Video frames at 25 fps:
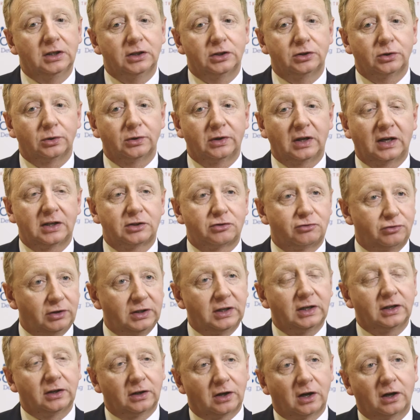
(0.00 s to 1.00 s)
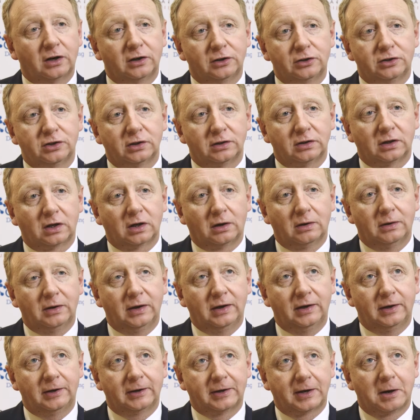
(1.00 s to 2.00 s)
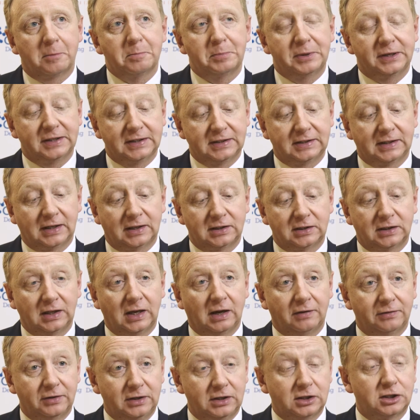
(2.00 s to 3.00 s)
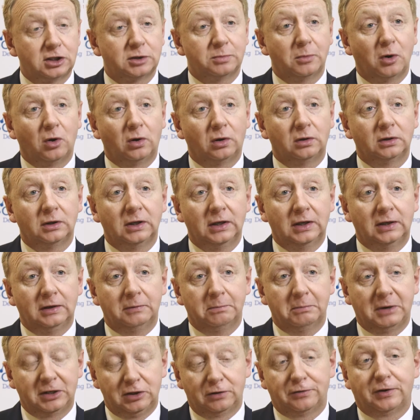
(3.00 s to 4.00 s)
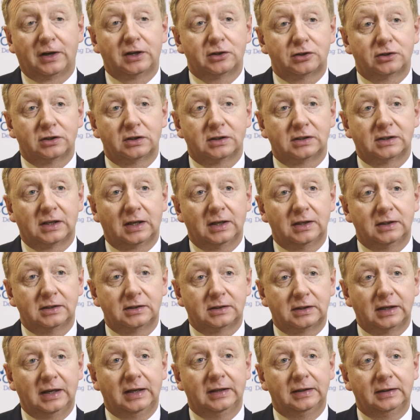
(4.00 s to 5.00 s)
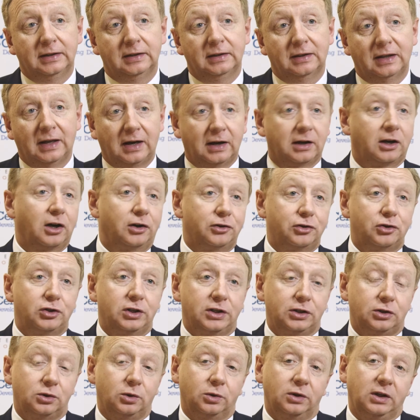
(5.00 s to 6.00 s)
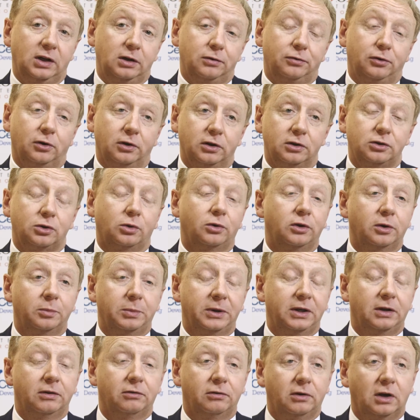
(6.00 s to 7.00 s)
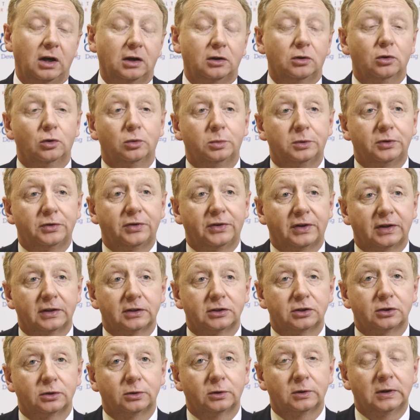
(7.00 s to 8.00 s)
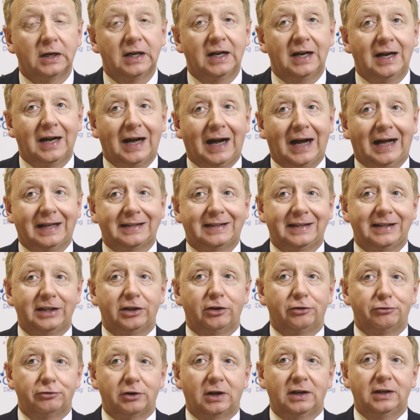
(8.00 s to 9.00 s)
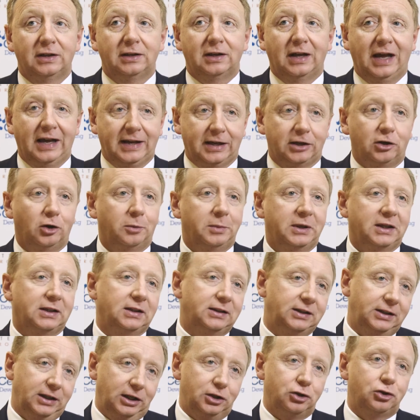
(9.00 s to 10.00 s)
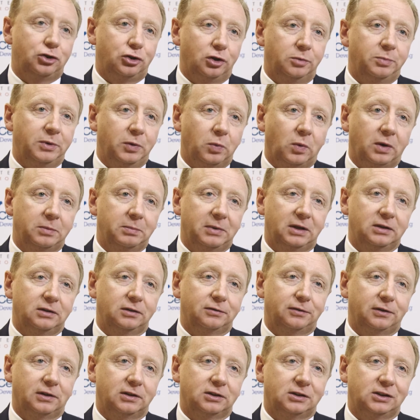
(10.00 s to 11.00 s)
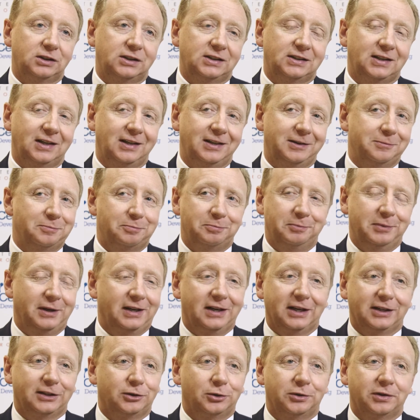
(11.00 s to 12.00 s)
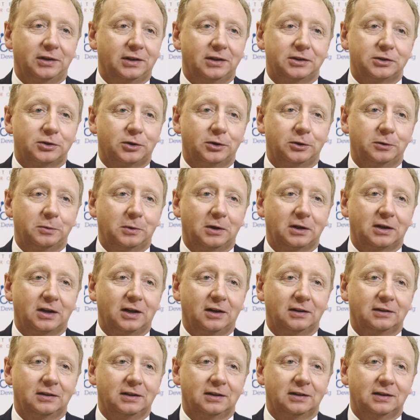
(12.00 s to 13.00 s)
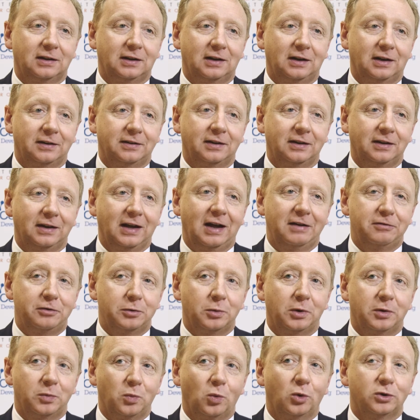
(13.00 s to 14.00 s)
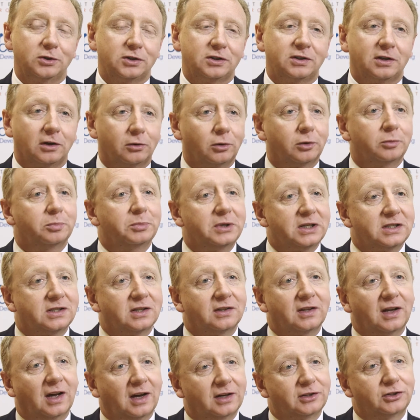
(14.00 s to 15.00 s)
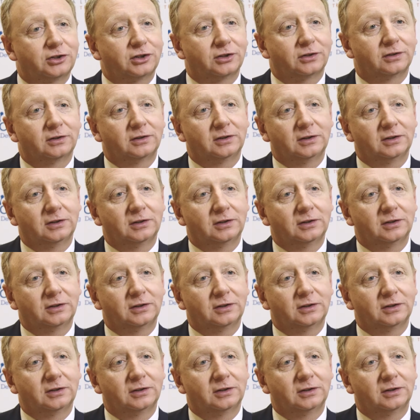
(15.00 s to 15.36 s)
So that's really encouraging companies to actually have these small manufacturing sites in that country. So therefore, it's going to be a global thing. So I think you're right. Economically, it should be one manufacturing site, but I don't think it's going to work out like that. I think everyone wants their own piece of the action.